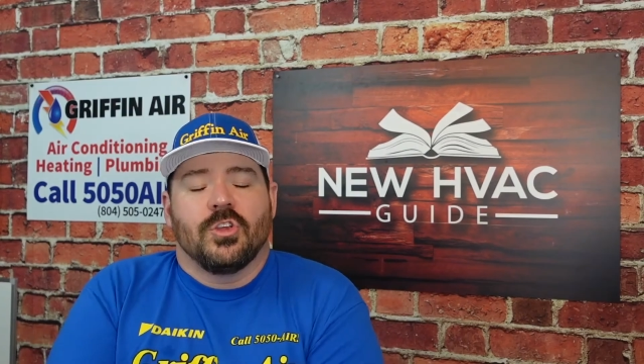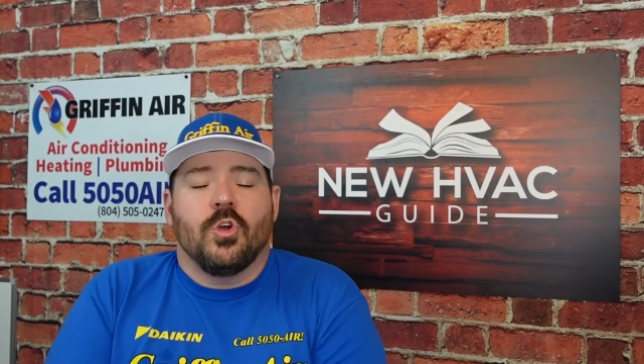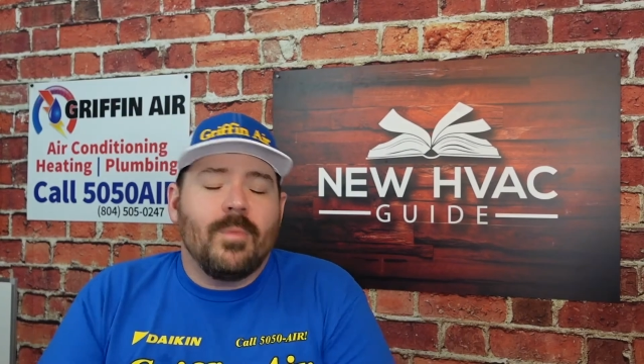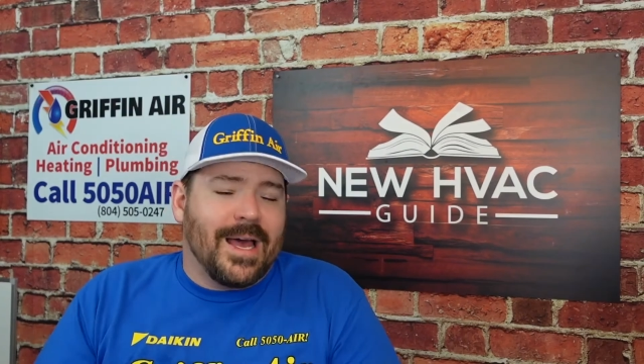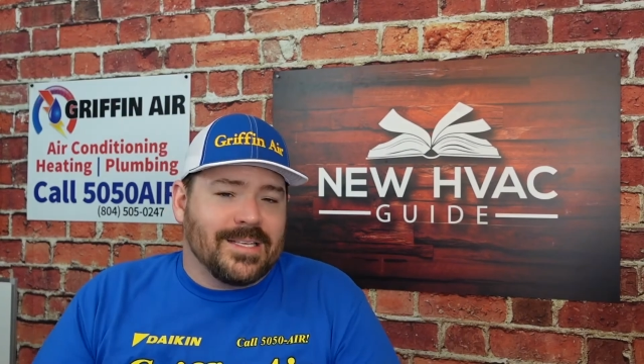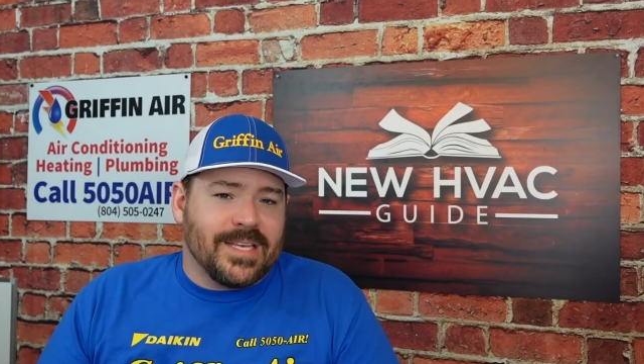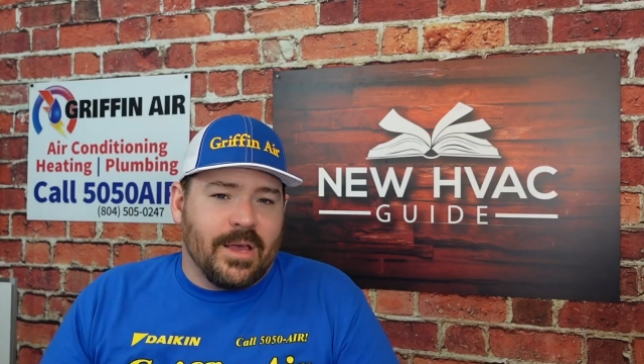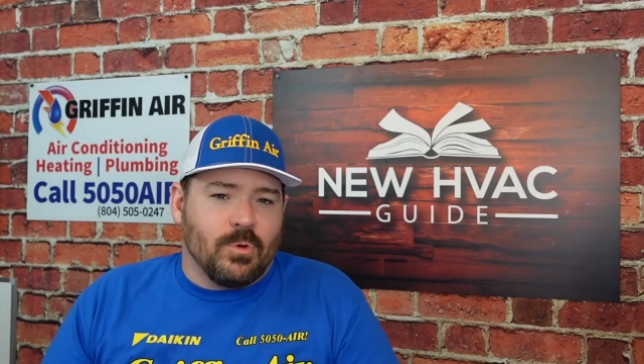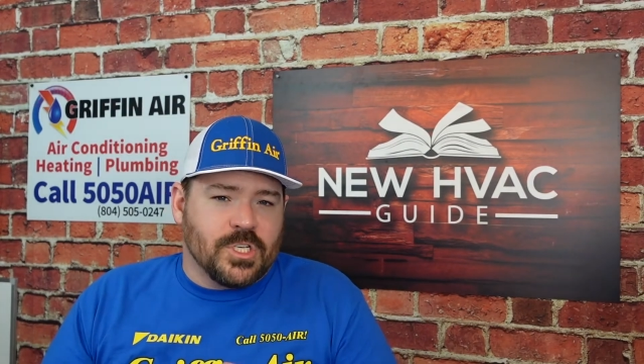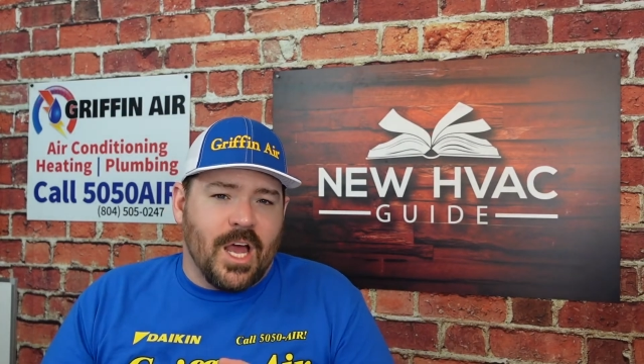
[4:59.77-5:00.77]
You might say,
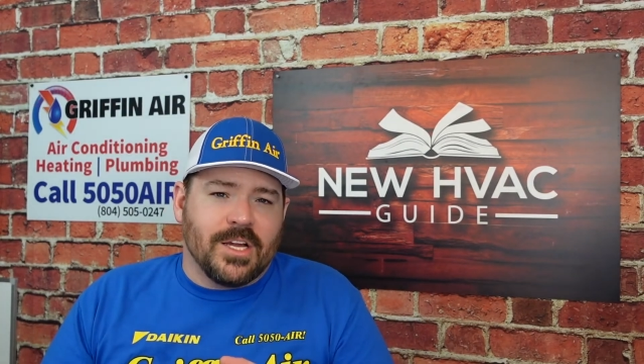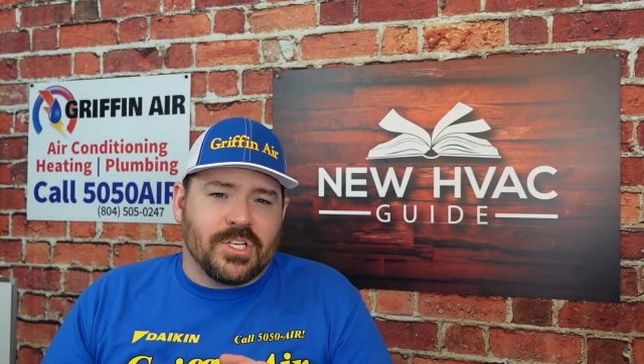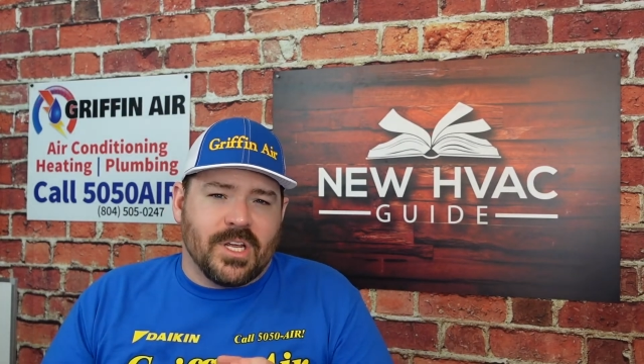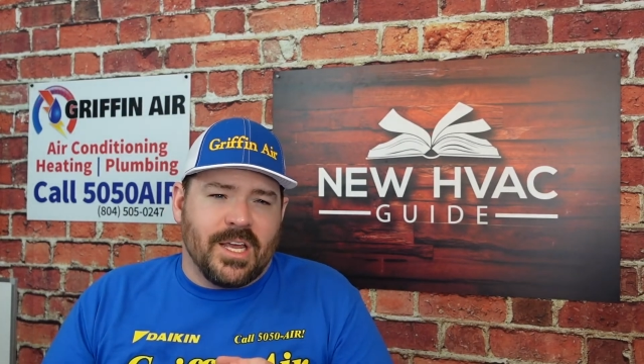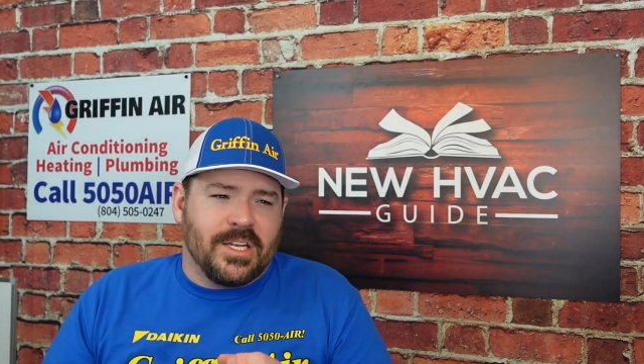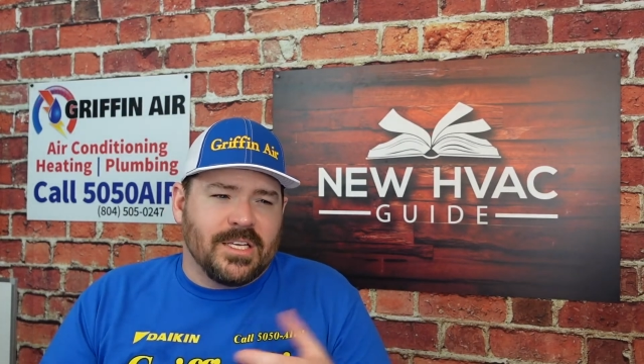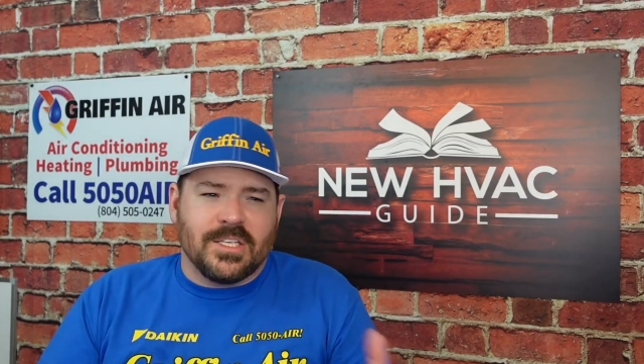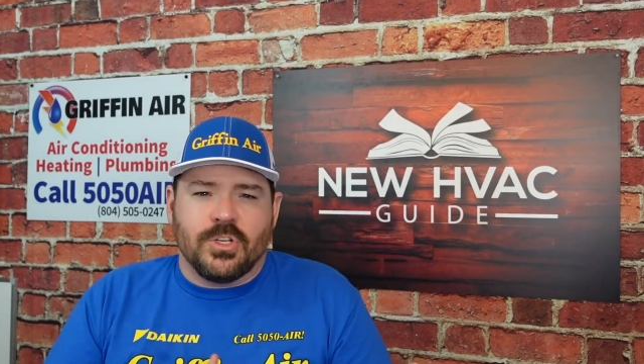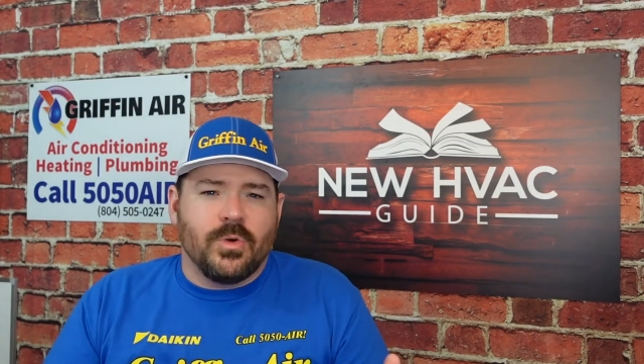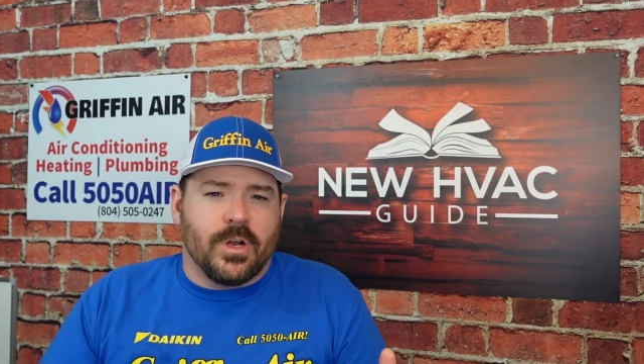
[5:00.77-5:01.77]
well, Josh, it
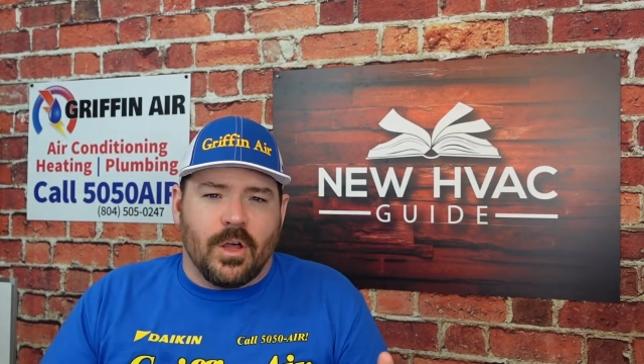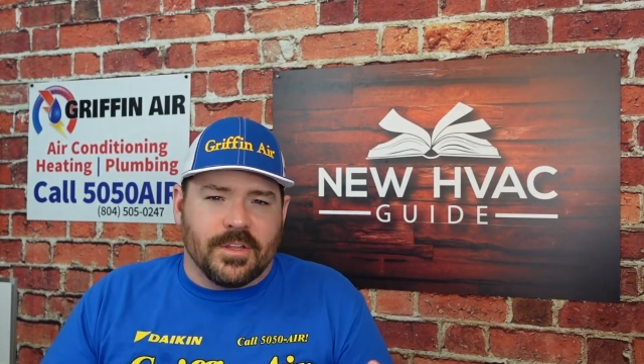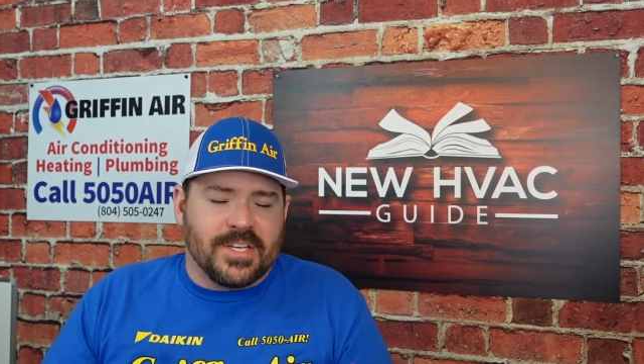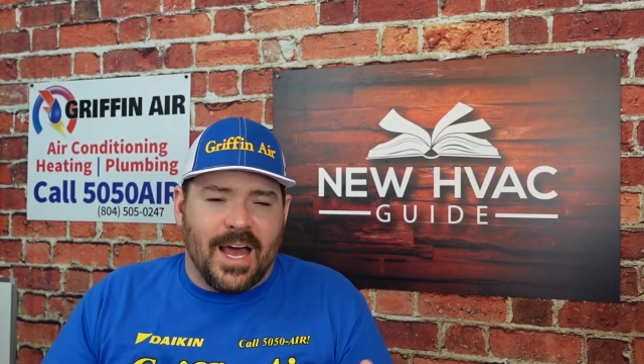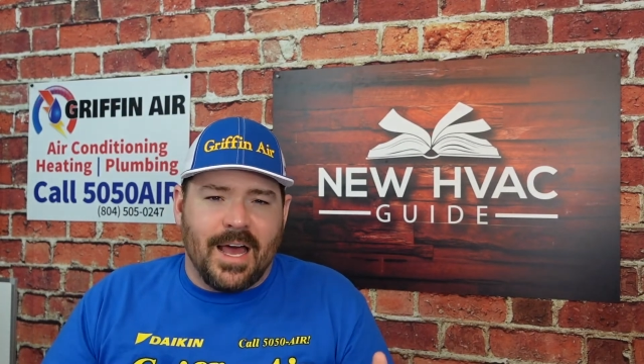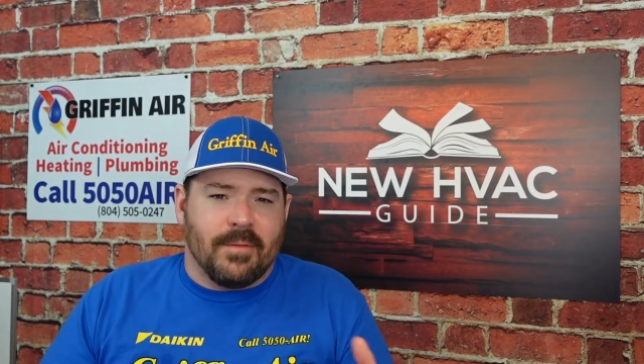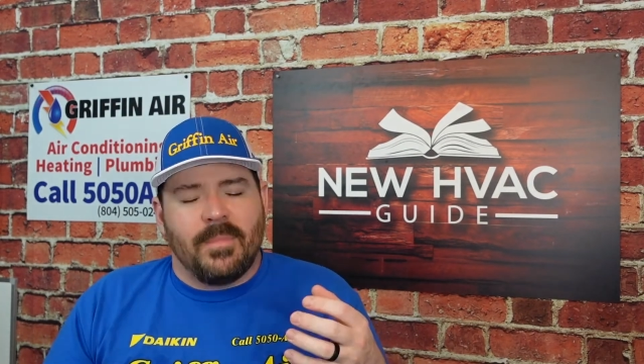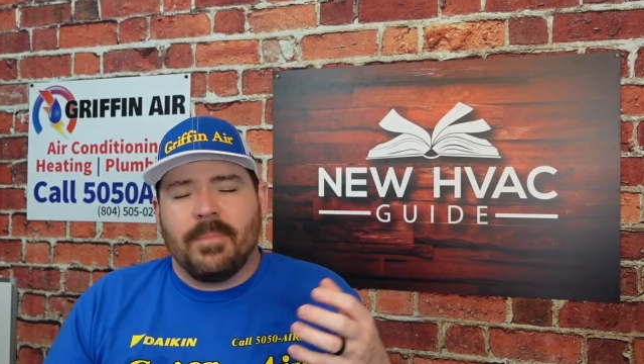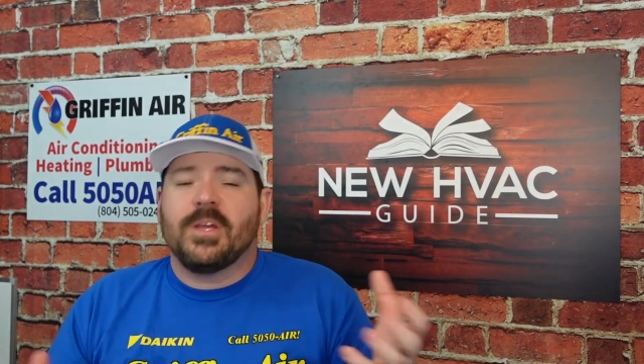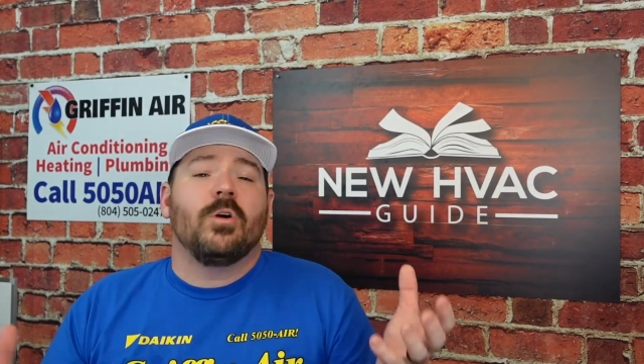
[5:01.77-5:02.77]
doesn't do it all the time.
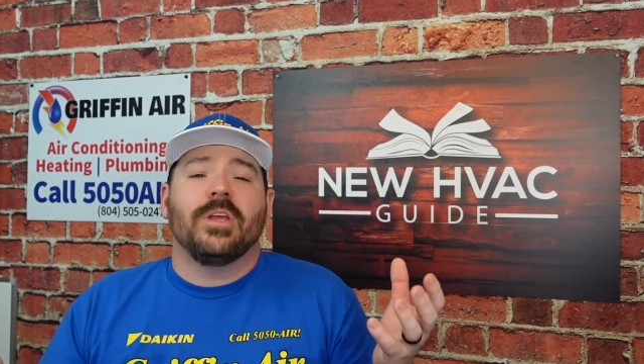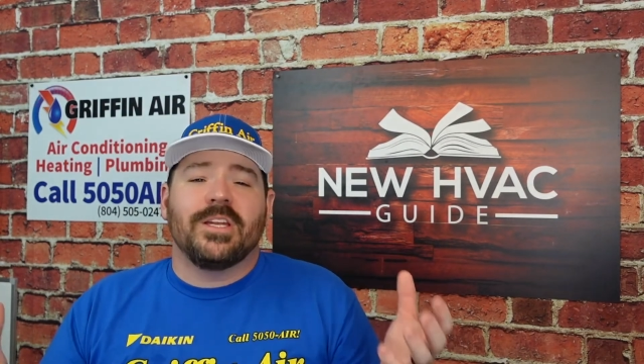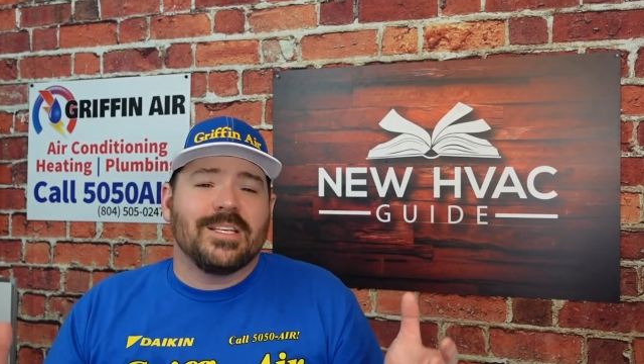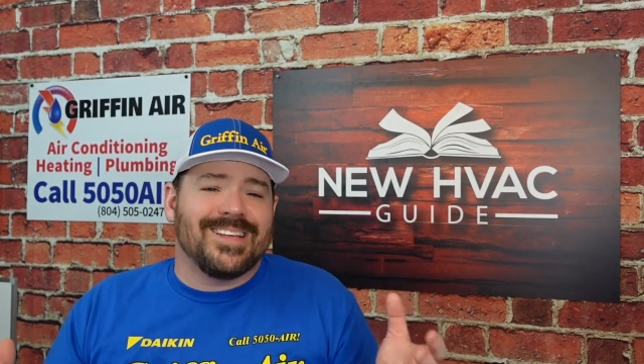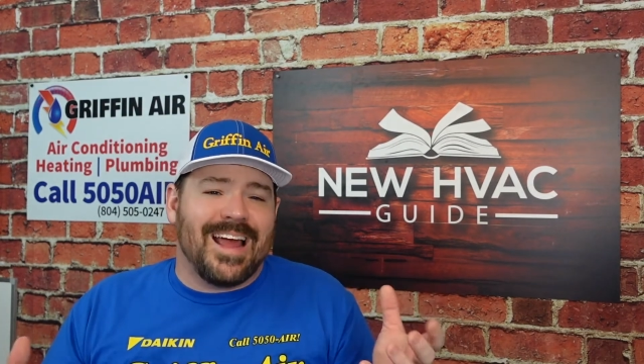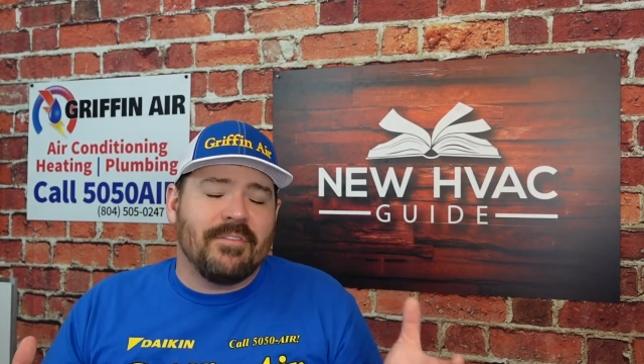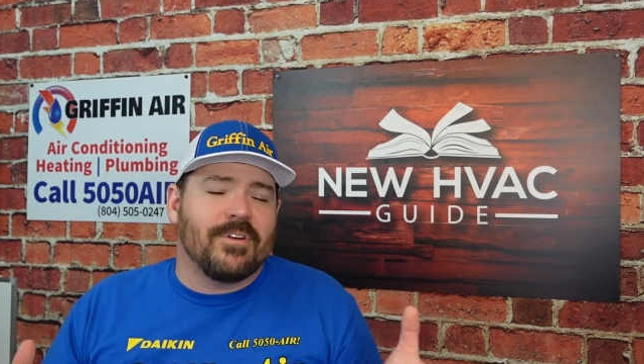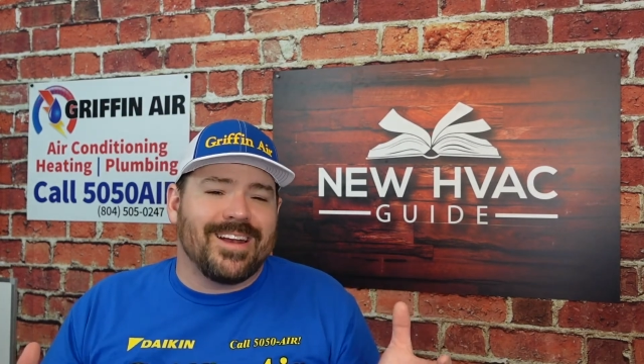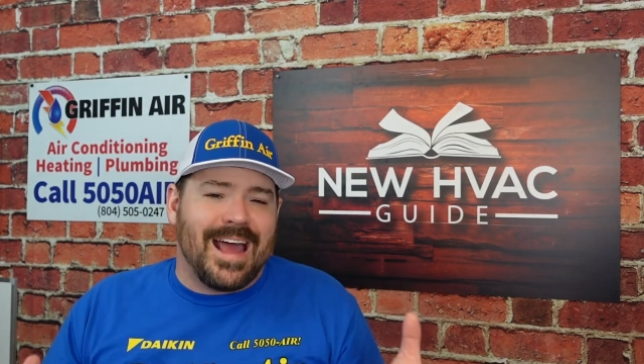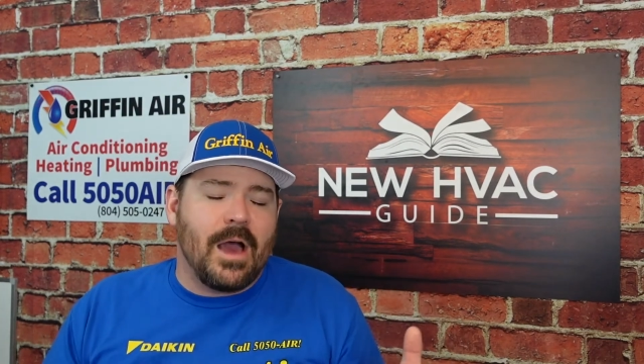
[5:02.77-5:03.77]
Maybe it only does it
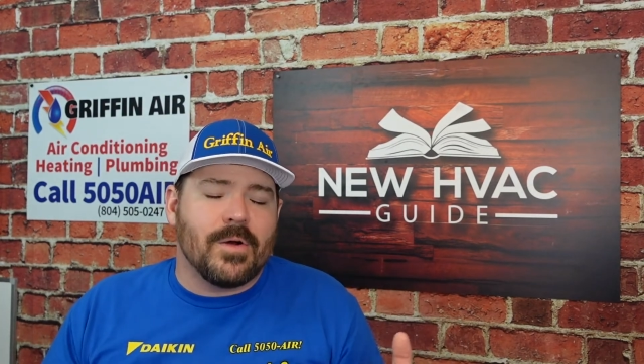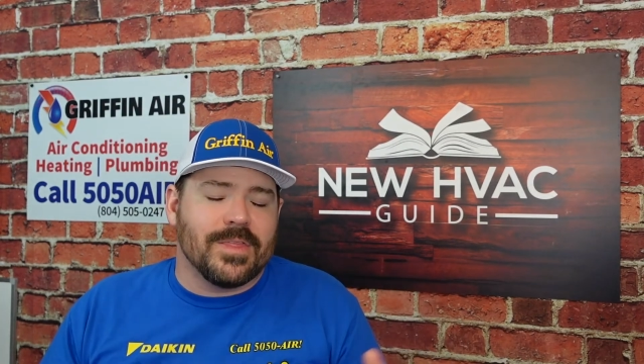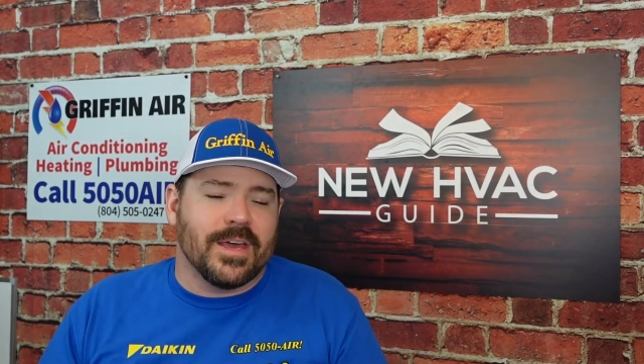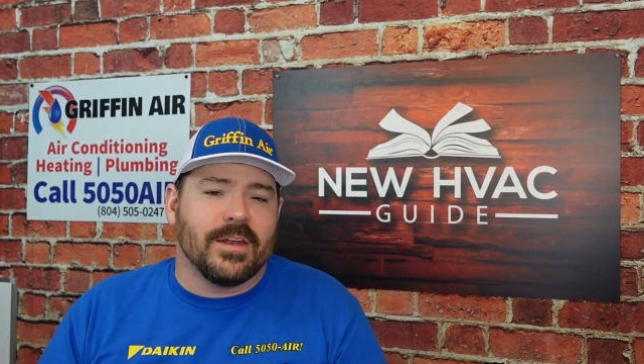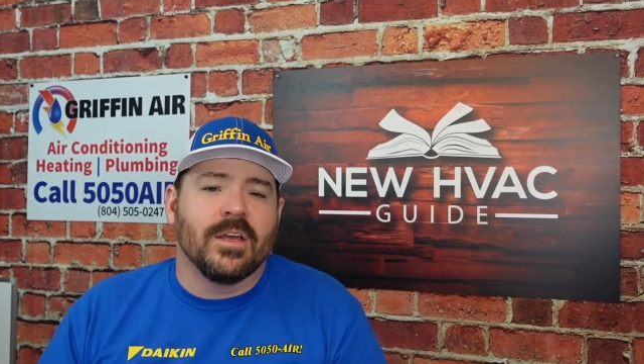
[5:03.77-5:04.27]
every now and then.